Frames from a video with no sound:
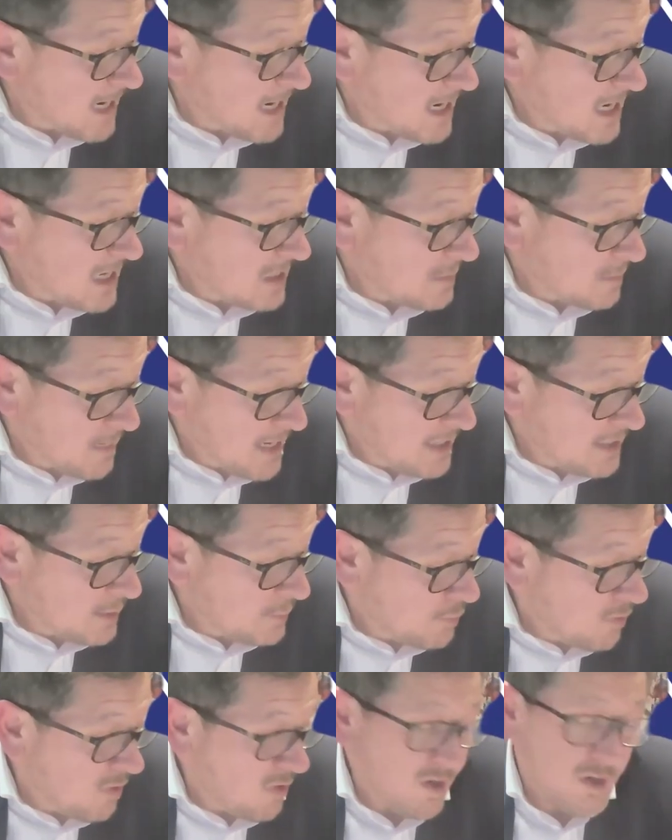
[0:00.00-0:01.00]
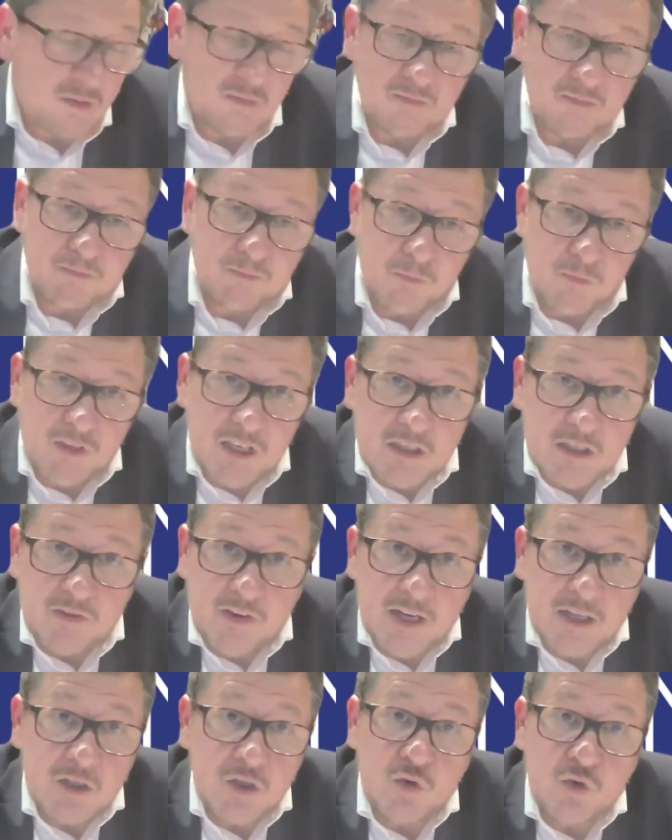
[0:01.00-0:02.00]
and made the point. These
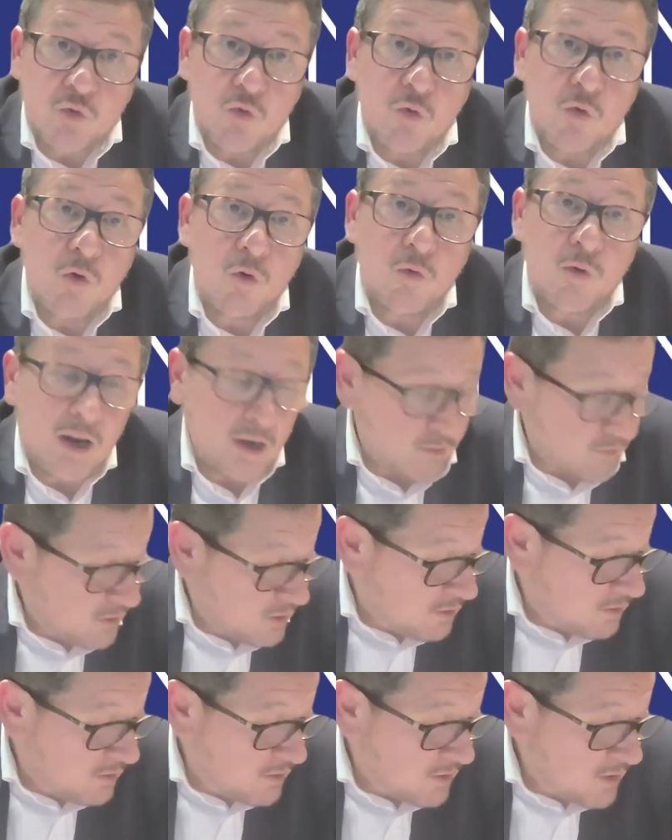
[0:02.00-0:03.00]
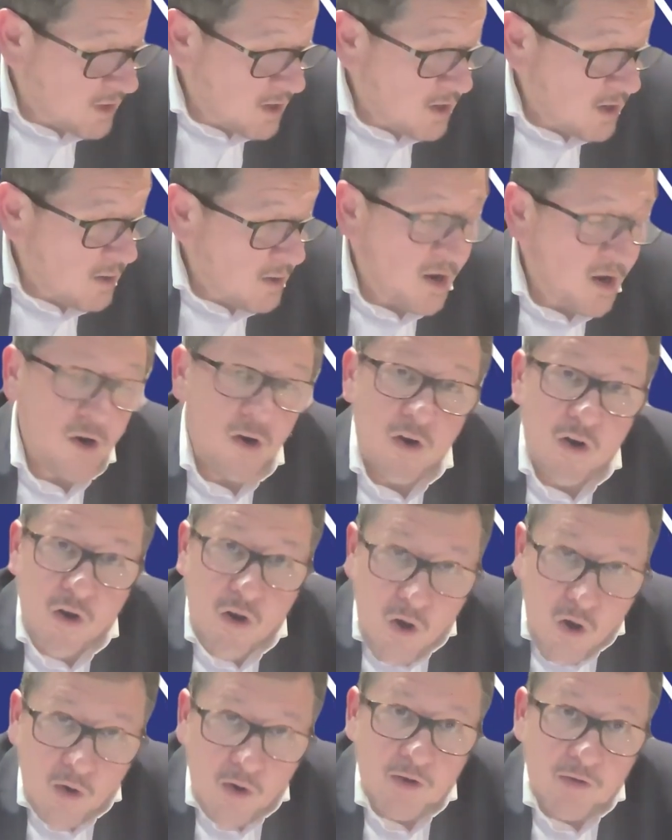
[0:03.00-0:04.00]
factors are all relevant, but
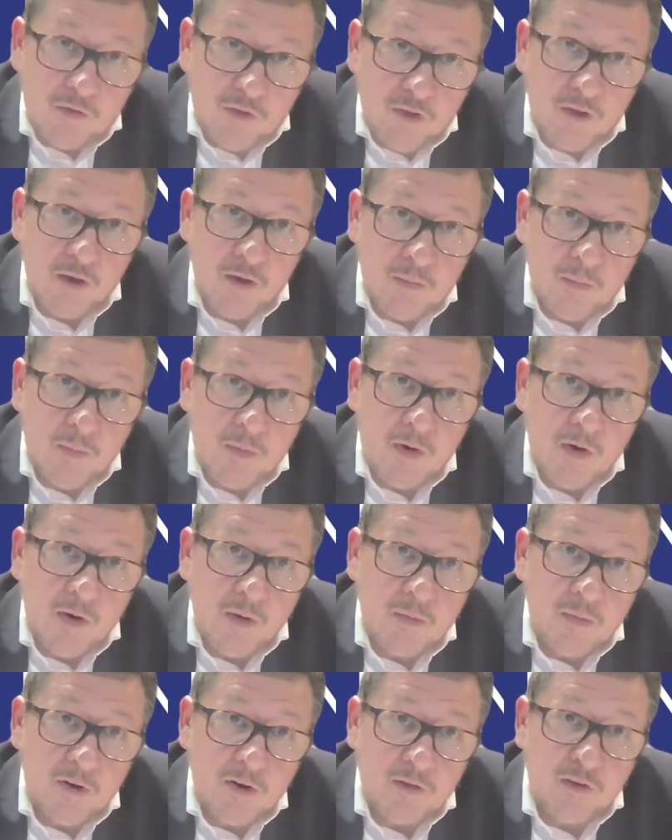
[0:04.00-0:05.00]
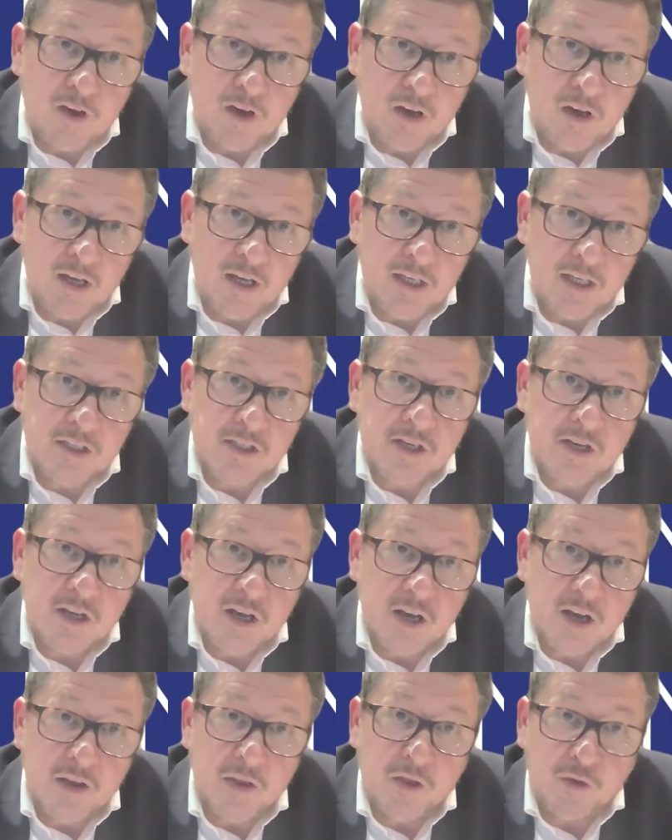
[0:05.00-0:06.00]
none of them provides
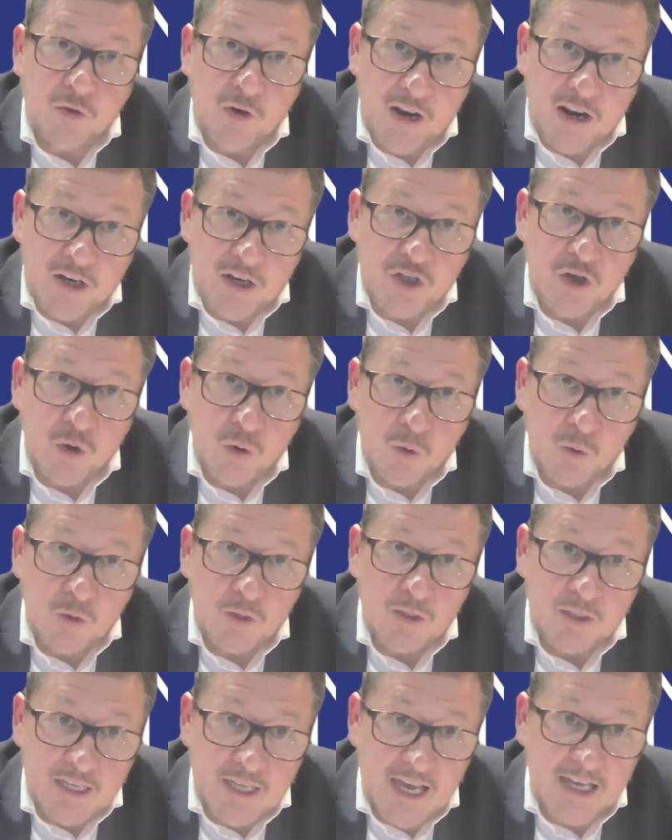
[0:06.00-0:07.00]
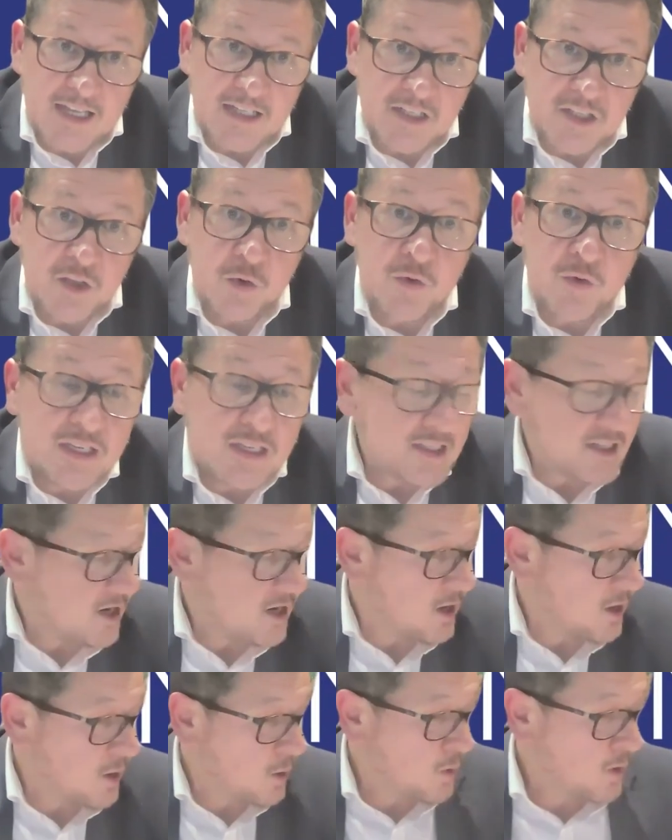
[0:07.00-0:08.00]
a threshold test. There is
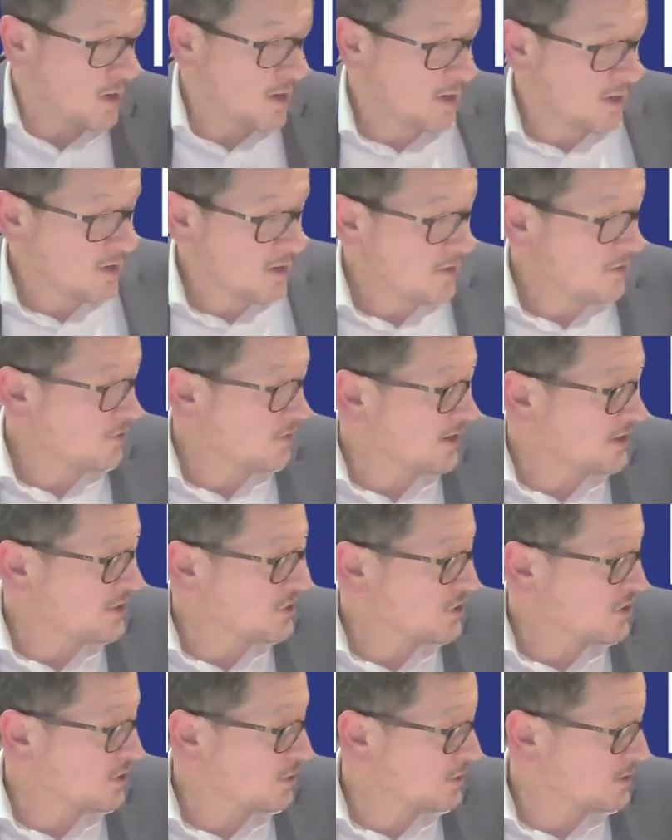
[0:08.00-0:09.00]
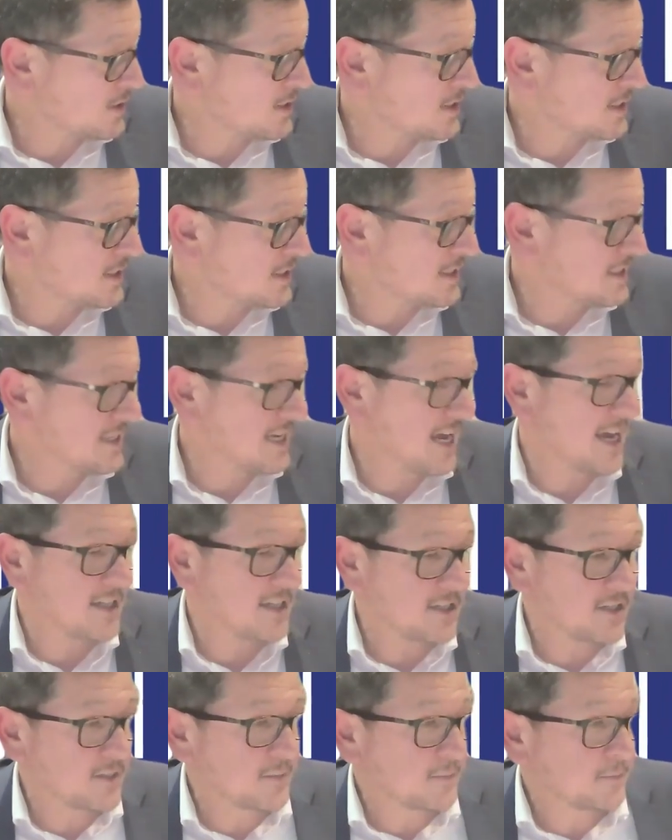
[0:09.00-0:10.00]
no threshold
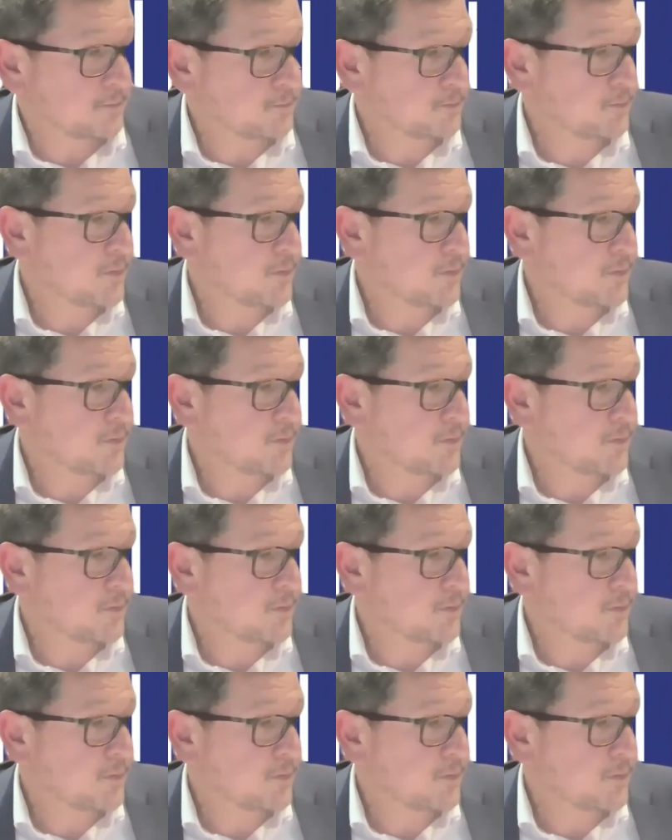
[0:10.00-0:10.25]
test.